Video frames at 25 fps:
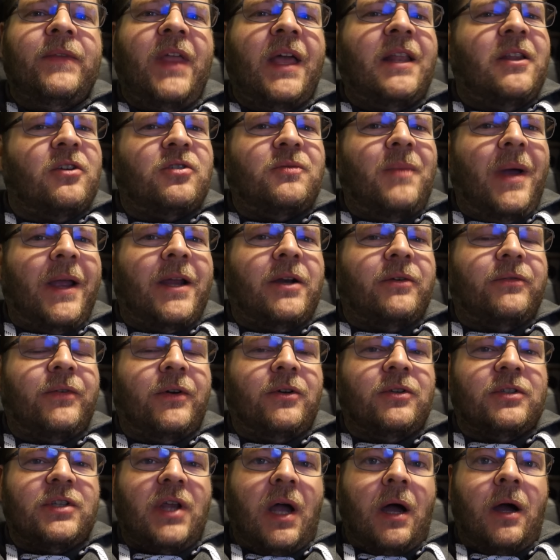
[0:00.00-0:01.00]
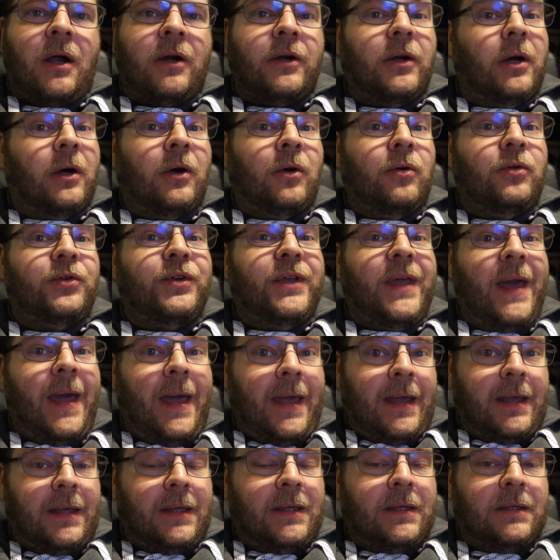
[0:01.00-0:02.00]
And those microphones are
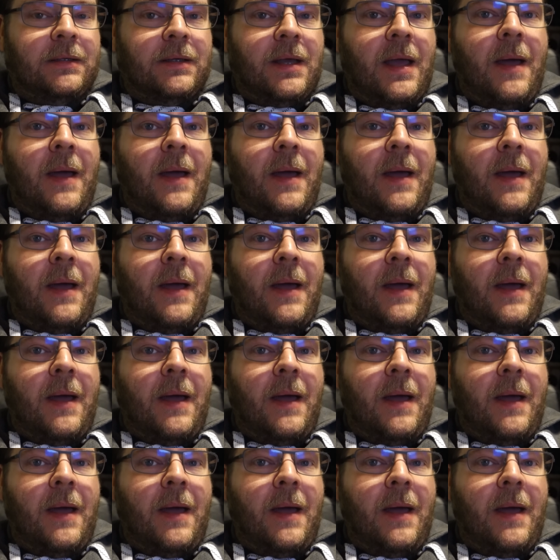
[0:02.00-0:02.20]
okay.